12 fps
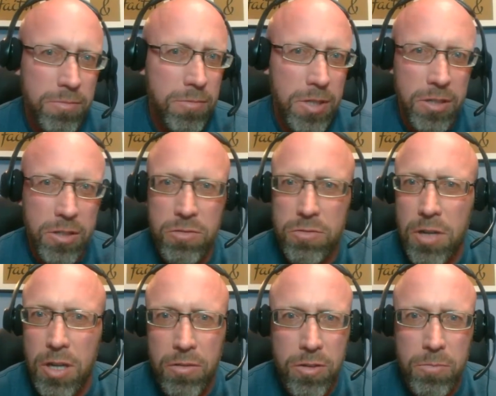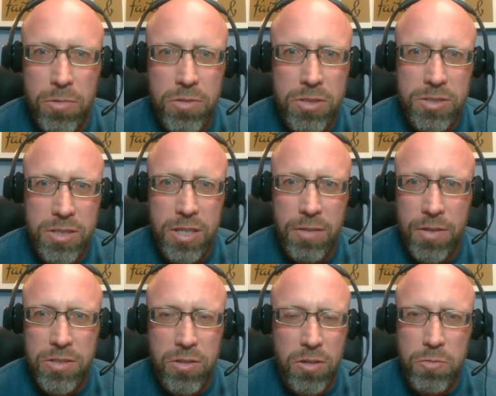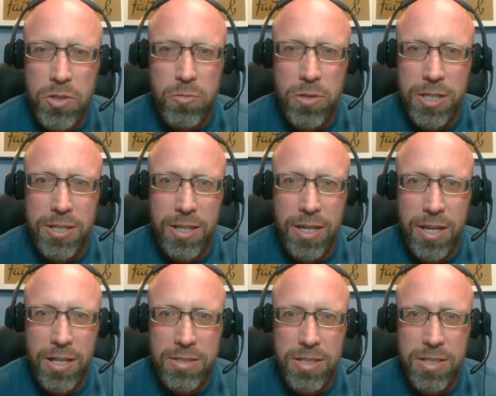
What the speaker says: We can use round numbers and say if they started with 20 clients,